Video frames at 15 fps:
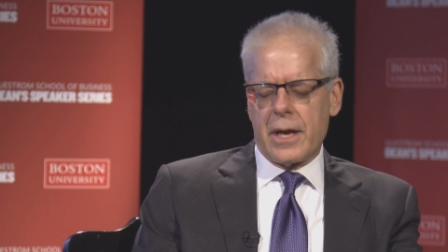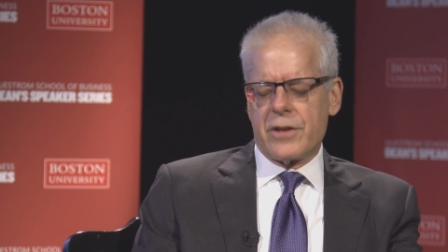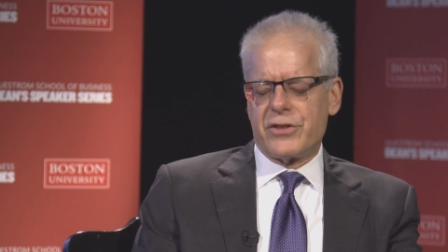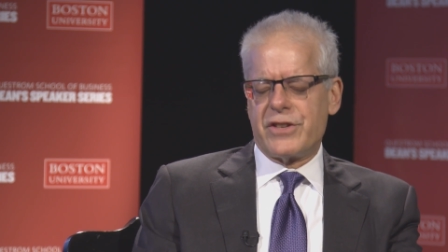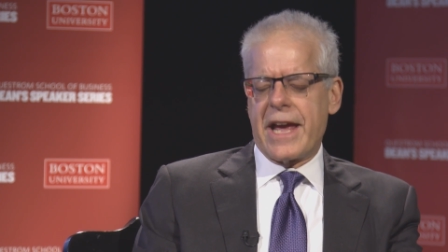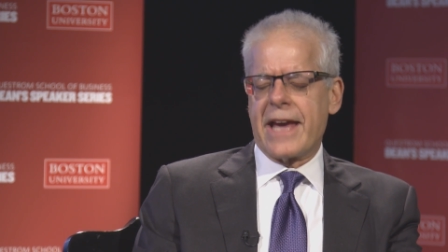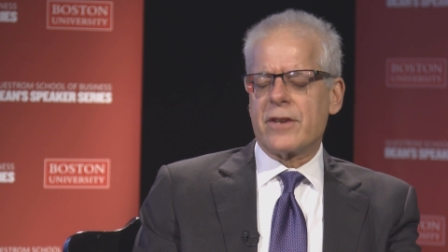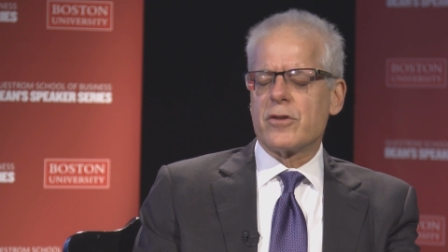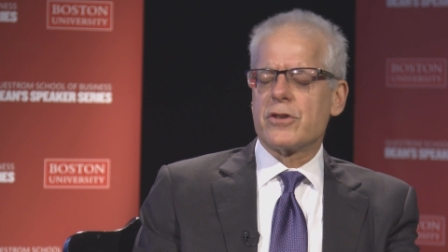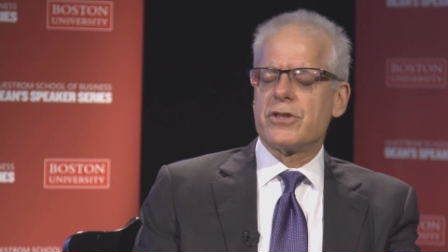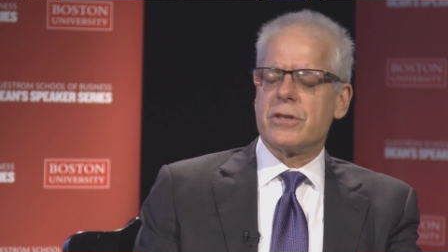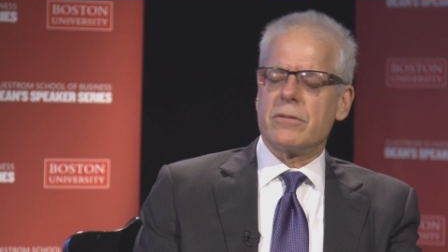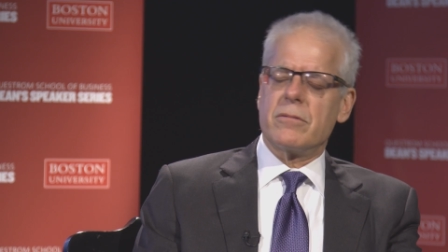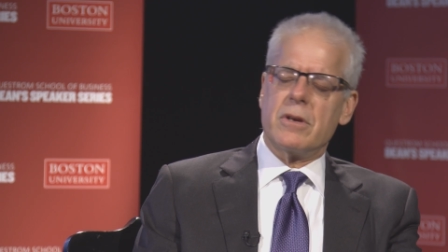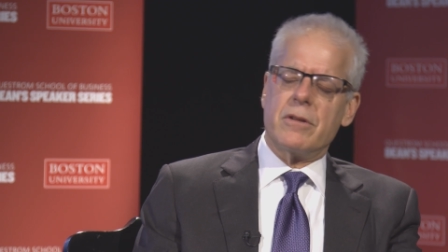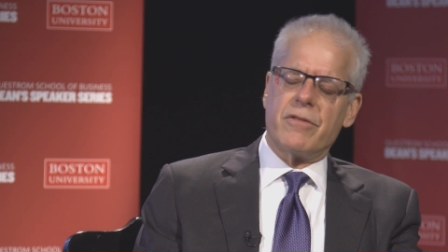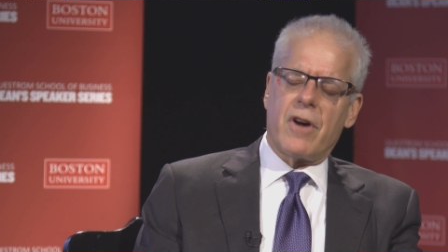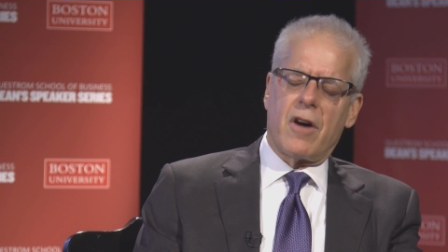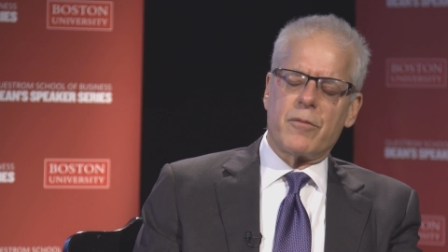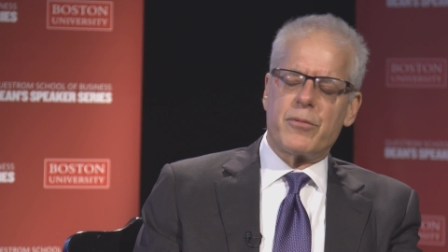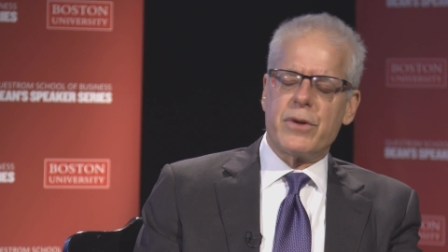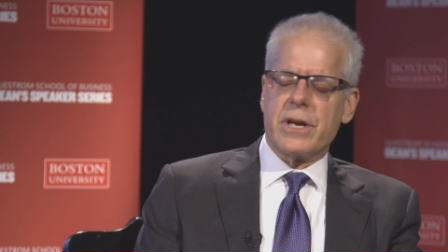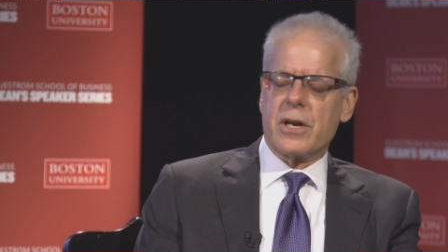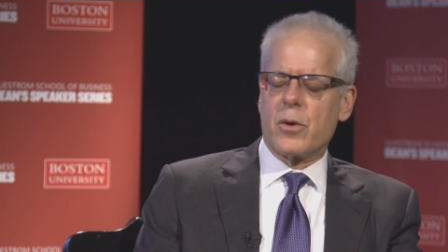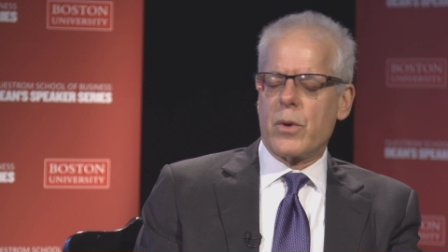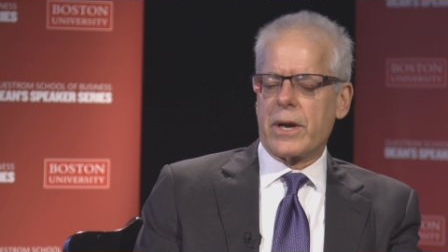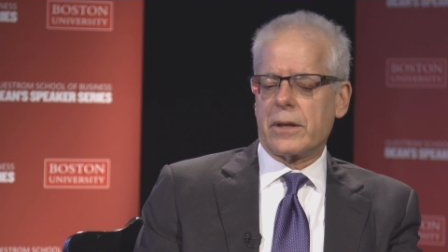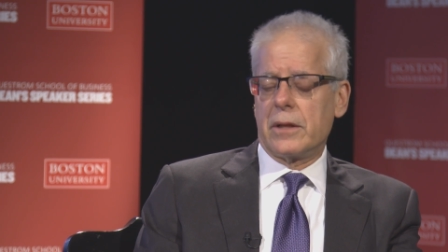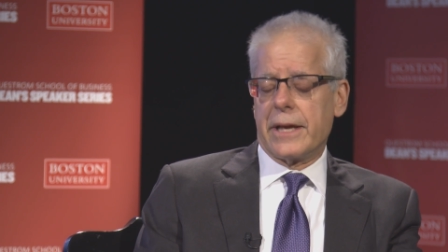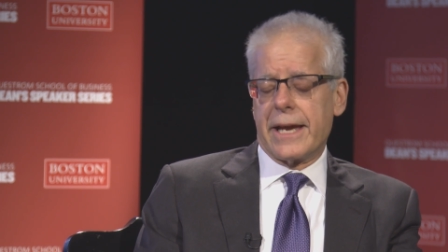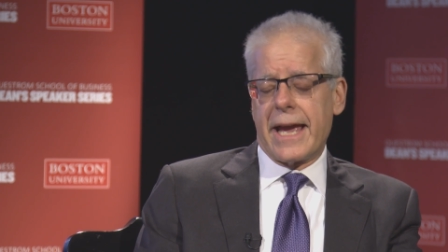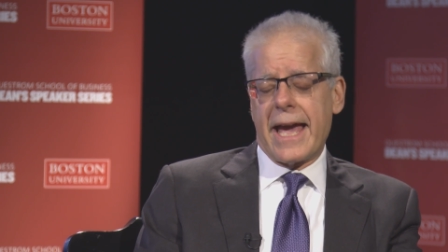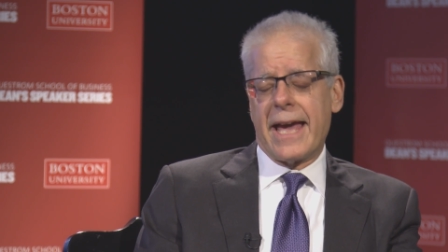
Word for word: standards evolved pretty quickly.